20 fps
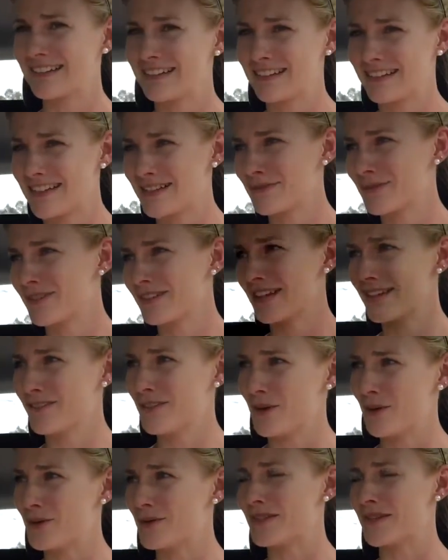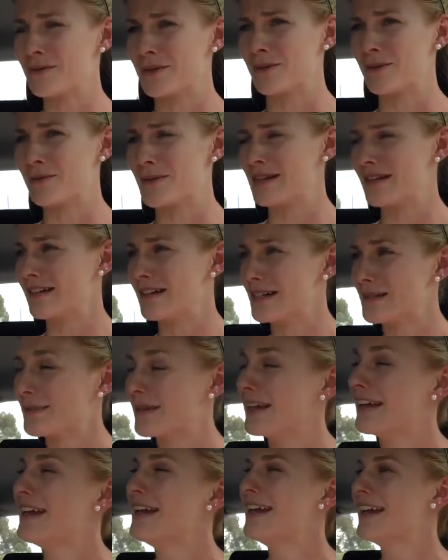11.0 something would have been nice,
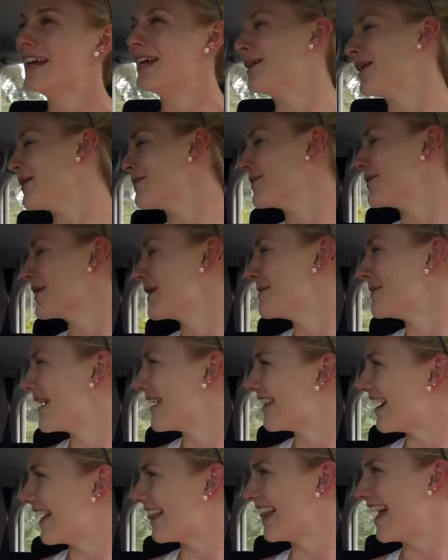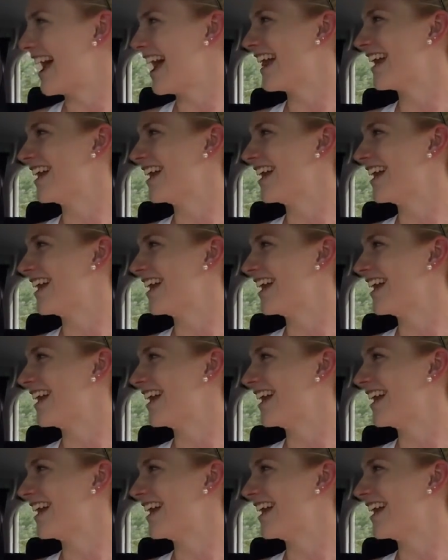but anyway, we'll worry about oh, that later.